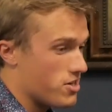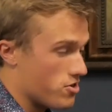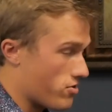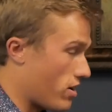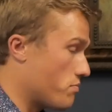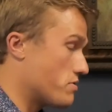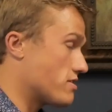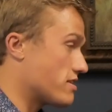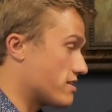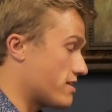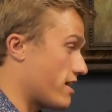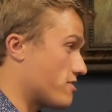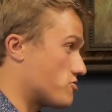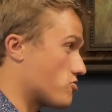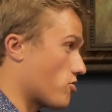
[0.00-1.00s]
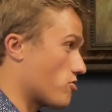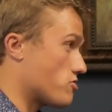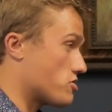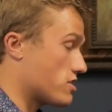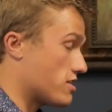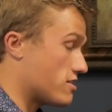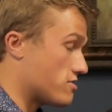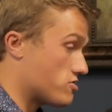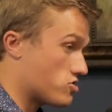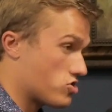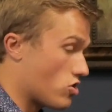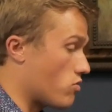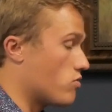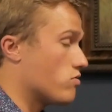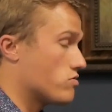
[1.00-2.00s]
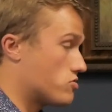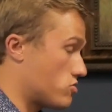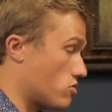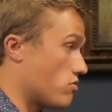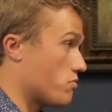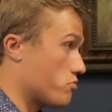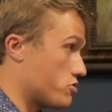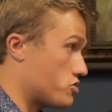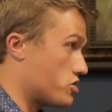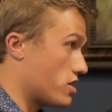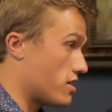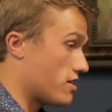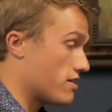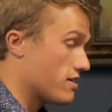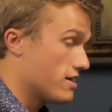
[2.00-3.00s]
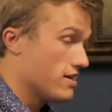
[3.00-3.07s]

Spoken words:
You're helping lead that charge, and it is so, so appreciated.